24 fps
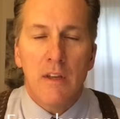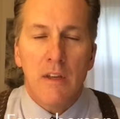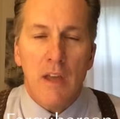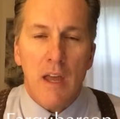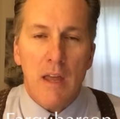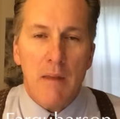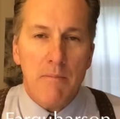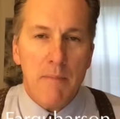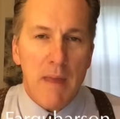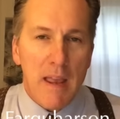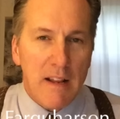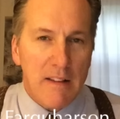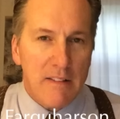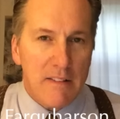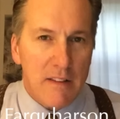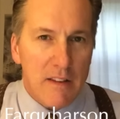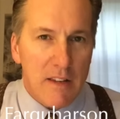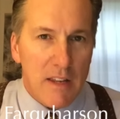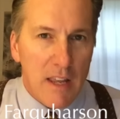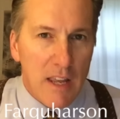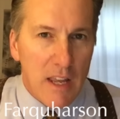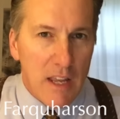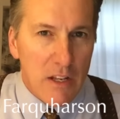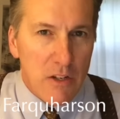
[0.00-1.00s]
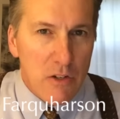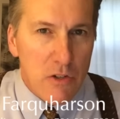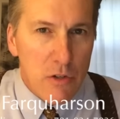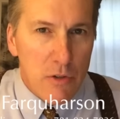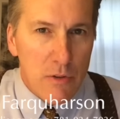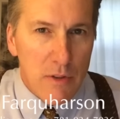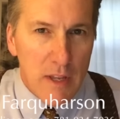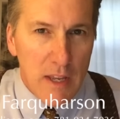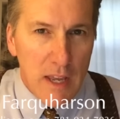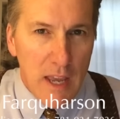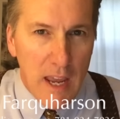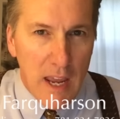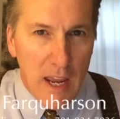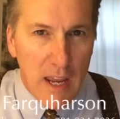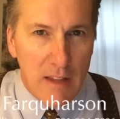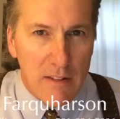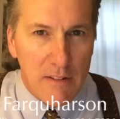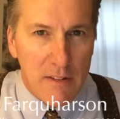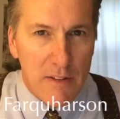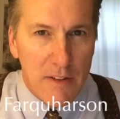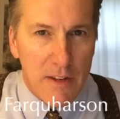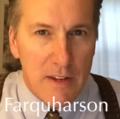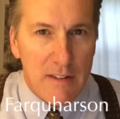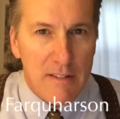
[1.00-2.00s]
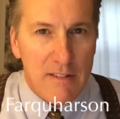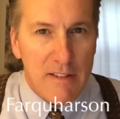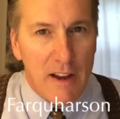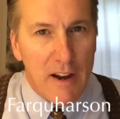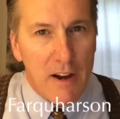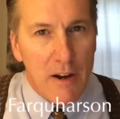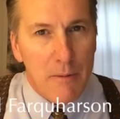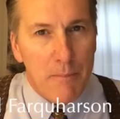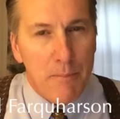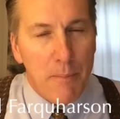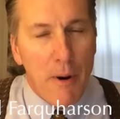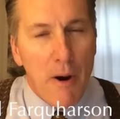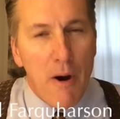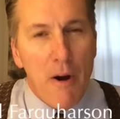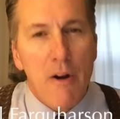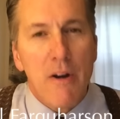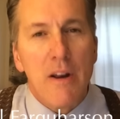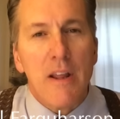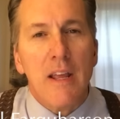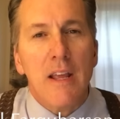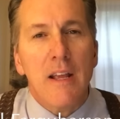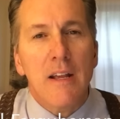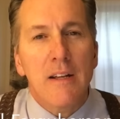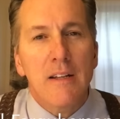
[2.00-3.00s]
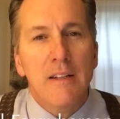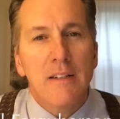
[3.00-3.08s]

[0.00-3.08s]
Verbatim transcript: and makes it into the hands of the desired party.